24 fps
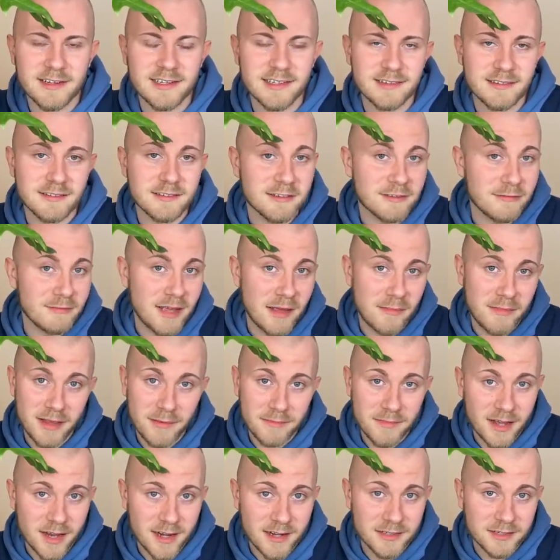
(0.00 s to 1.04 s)
And so maybe I'm
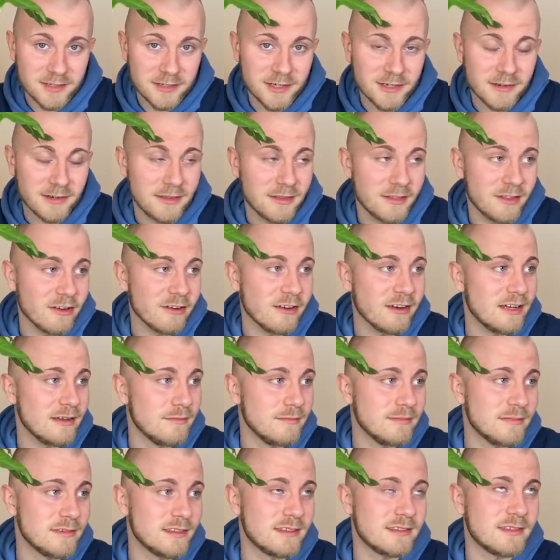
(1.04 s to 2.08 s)
not gonna grow
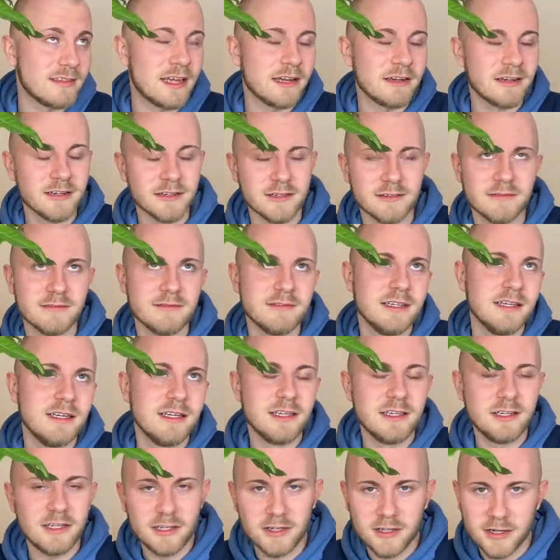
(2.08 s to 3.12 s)
anthuriums that are,
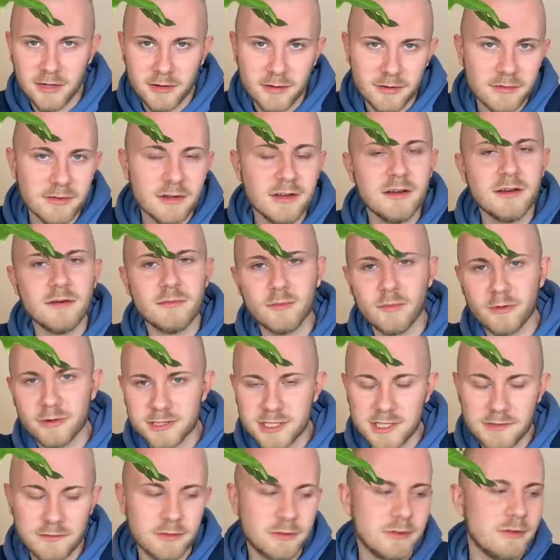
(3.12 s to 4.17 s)
you know, more
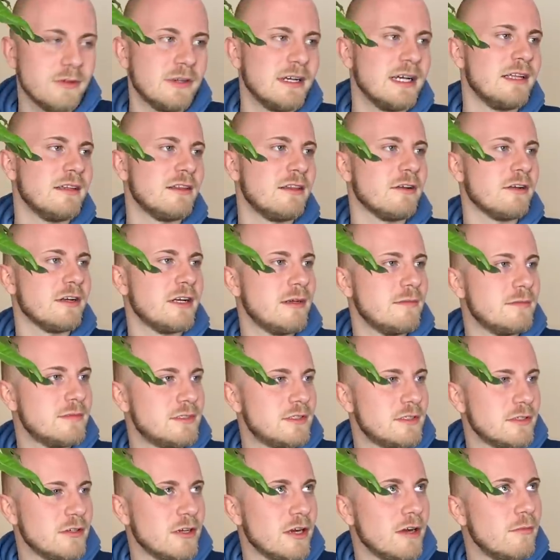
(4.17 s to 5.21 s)
difficult anthuriums to
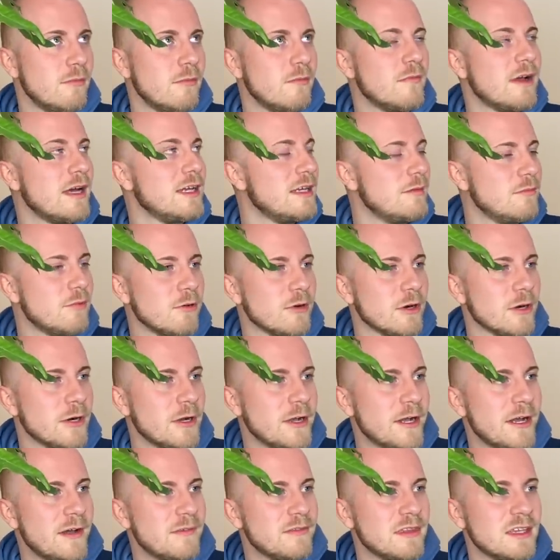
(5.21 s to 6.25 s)
grow anymore.
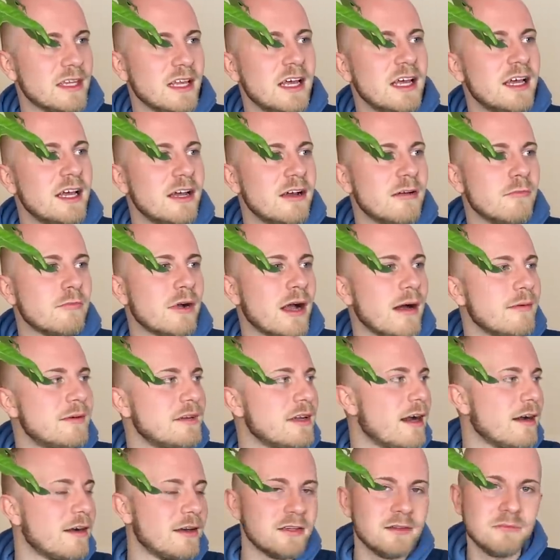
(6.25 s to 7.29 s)
And probably
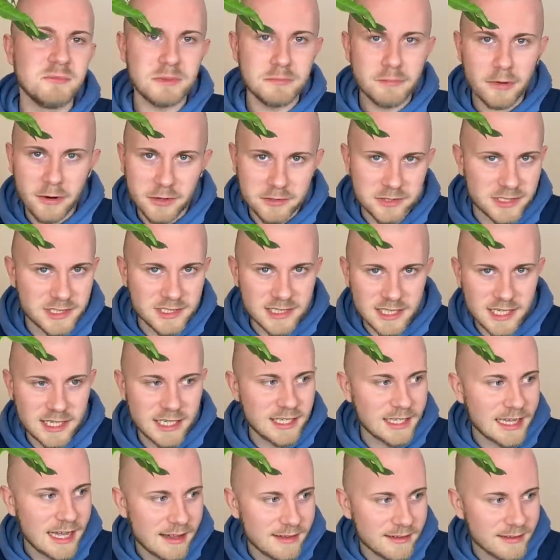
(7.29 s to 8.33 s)
not going to be purchasing any
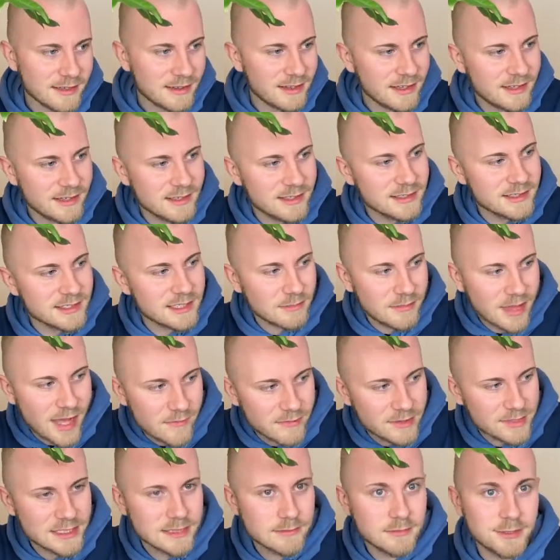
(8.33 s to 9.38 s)
calatheas. I'm
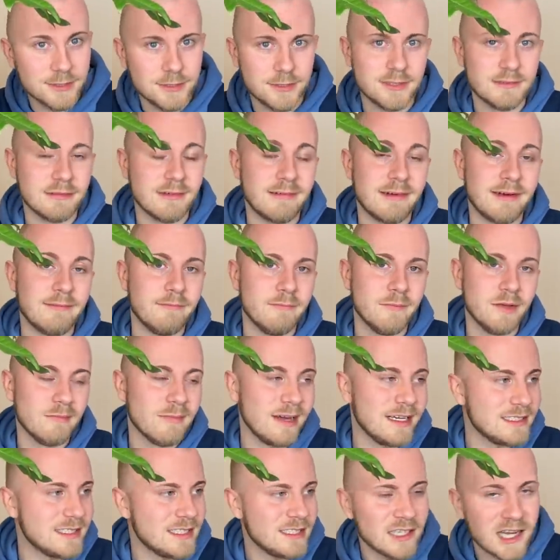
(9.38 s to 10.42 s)
having some issues with my
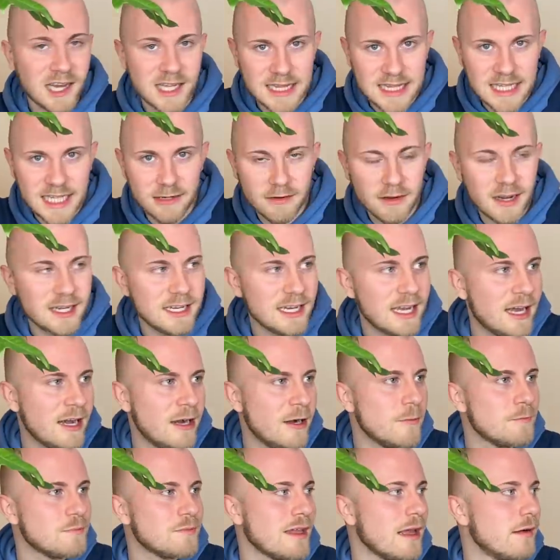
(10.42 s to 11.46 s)
Tenanthe right
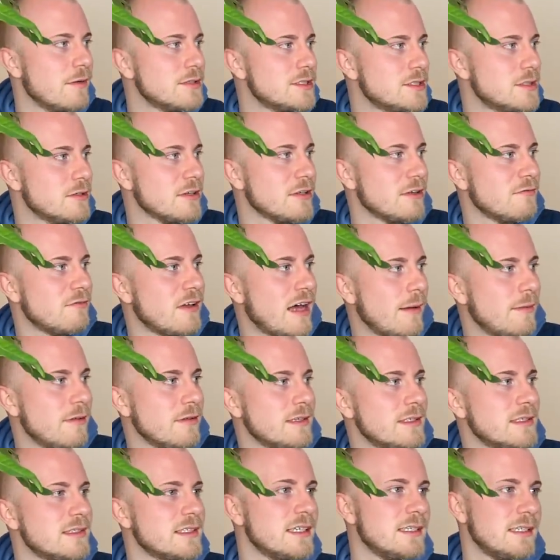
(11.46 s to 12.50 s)
now. That was doing
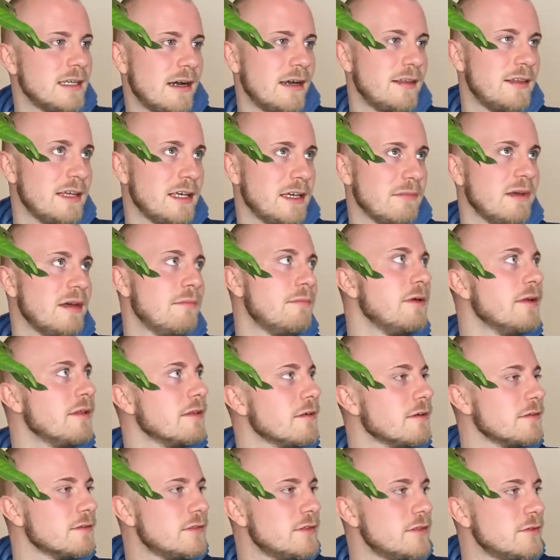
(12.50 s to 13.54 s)
fabulously, and now I think it might be a
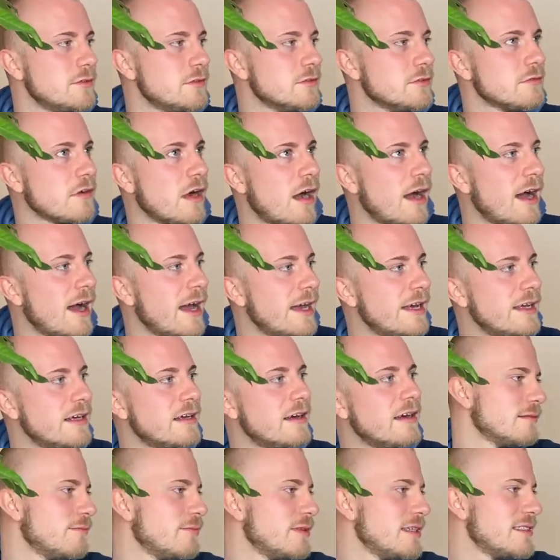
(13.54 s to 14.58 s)
little too dry.
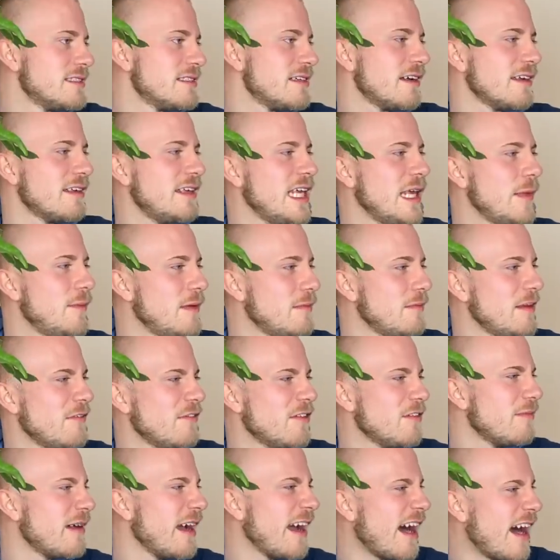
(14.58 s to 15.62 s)
But it's not keeping me
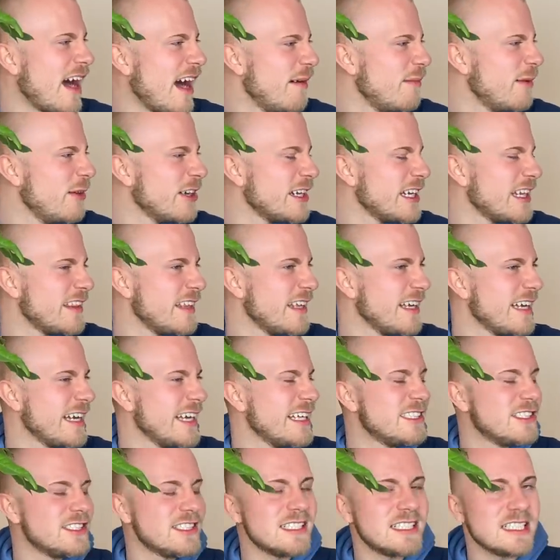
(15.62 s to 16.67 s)
from my hobby or anything.
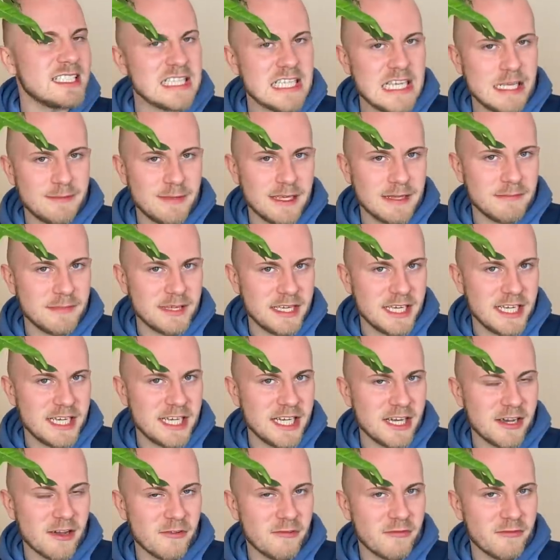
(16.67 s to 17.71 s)
It's just keeping
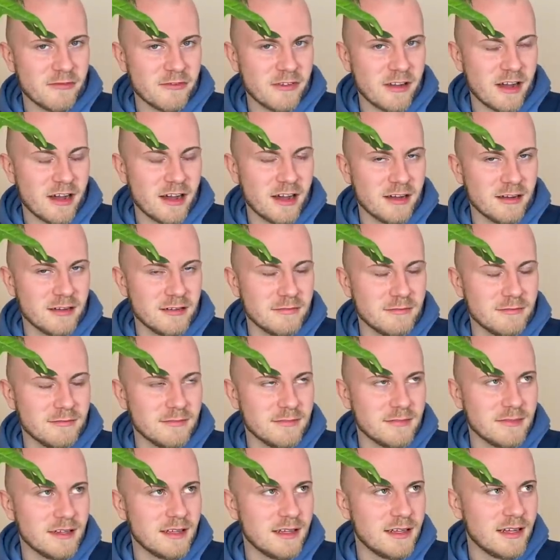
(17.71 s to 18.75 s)
me
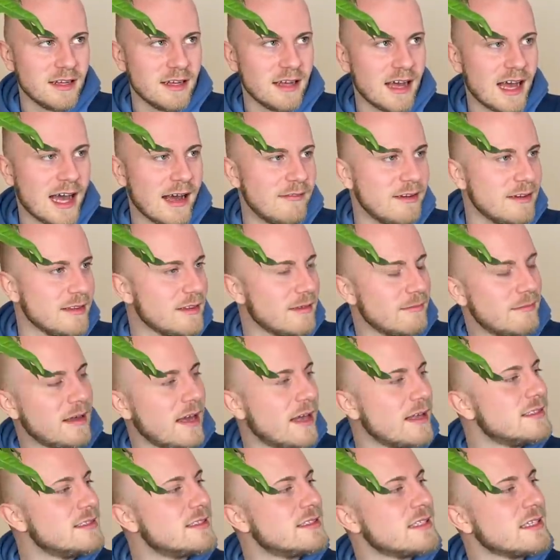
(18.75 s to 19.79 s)
from having the
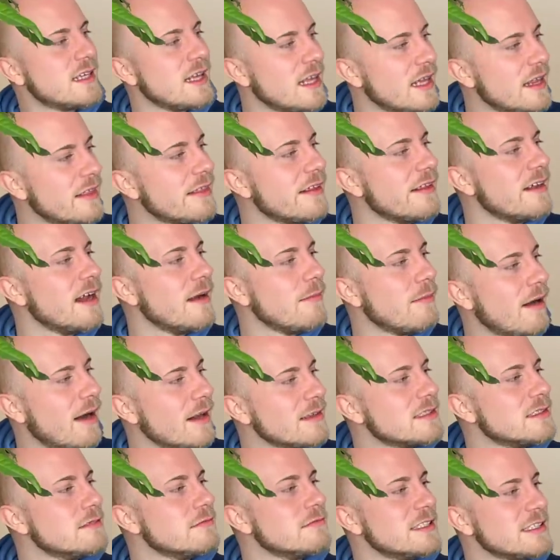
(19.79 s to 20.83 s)
best skin that I
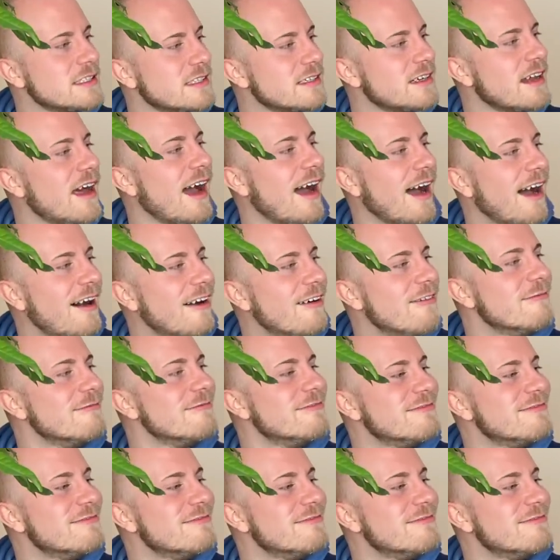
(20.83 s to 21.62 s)
possibly could have.